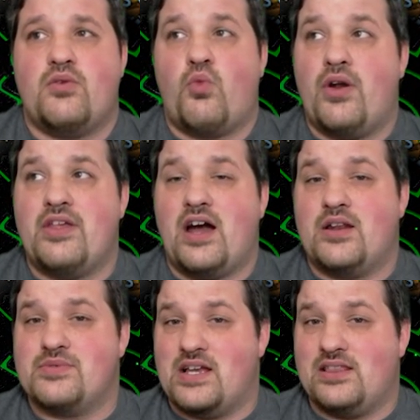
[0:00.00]
One of the
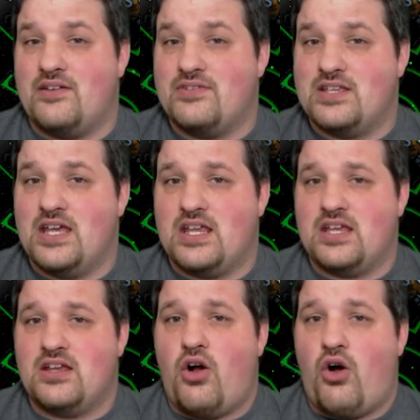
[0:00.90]
items I love
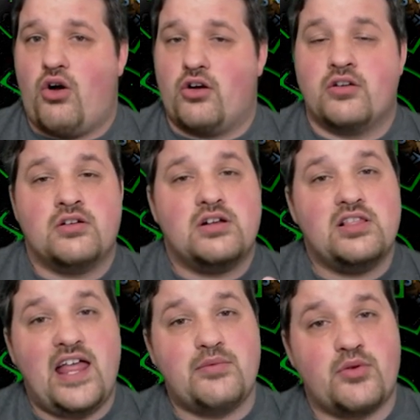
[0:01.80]
getting are
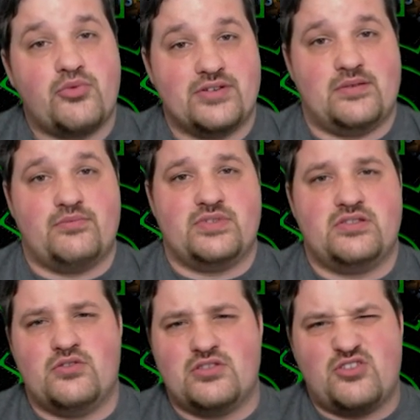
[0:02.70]
glamour
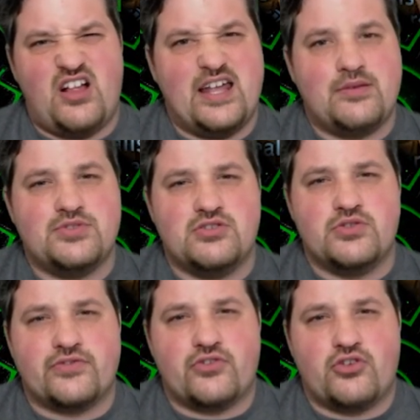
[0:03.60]
prisms, those little items you
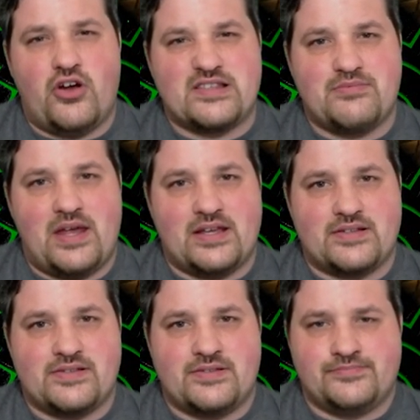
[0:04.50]
use for your
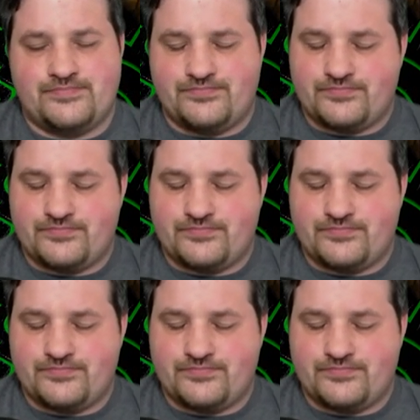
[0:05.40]
cosmetics.